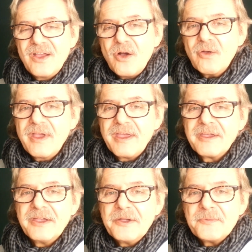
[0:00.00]

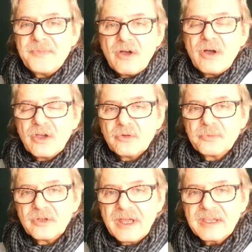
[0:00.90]
Okay, now I
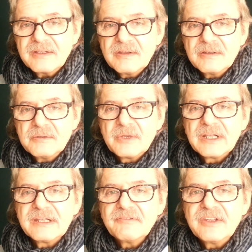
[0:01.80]
hope you liked my
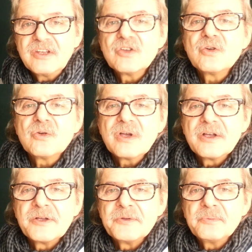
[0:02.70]
little
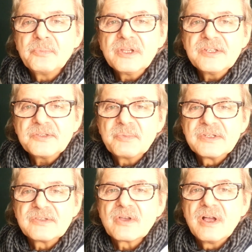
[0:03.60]
video. Please
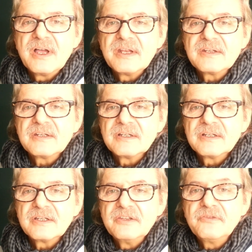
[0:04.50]
be so kind,
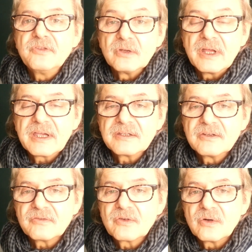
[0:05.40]
if you liked
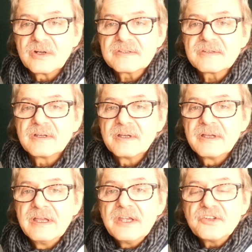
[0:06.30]
it, of course,
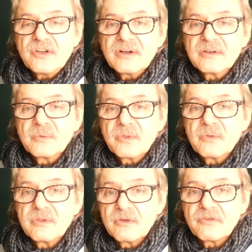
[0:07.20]
share it
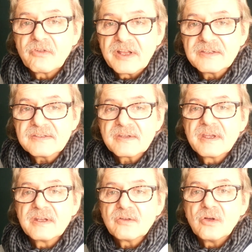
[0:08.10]
with your friends,
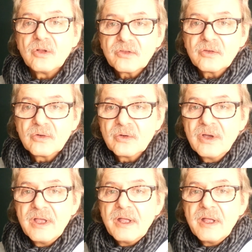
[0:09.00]
and also